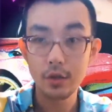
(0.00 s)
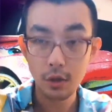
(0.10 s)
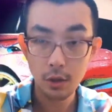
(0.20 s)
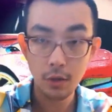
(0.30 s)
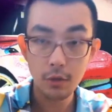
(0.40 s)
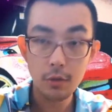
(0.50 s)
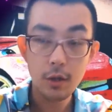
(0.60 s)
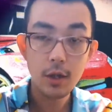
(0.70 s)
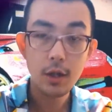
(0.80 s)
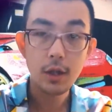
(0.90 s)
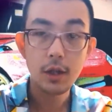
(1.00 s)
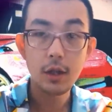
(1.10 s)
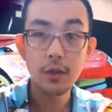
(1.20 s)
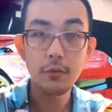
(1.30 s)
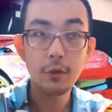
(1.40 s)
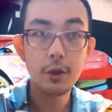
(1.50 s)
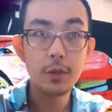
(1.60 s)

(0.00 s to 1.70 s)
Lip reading: So therefore